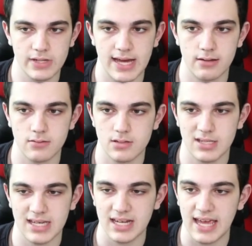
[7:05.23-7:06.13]
down to
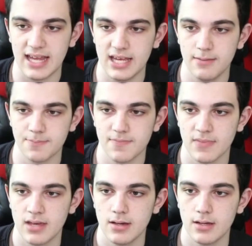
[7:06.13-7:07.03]
like an 80.
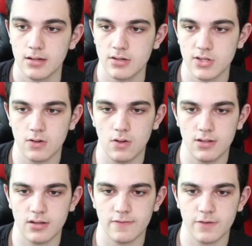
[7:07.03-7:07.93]
There's a gold
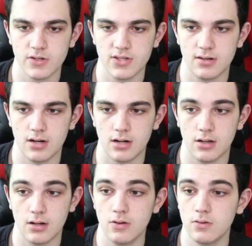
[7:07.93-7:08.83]
in the first card.
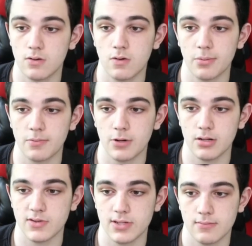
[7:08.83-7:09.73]
Oh, Corbin
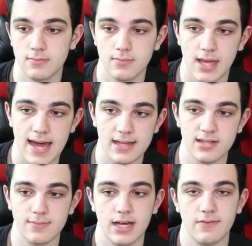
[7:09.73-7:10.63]
Burnes.
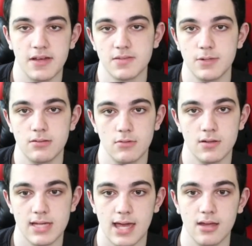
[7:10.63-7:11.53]
Adds to my investment. I'll
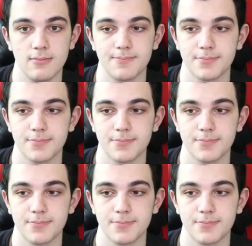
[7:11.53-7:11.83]
take it.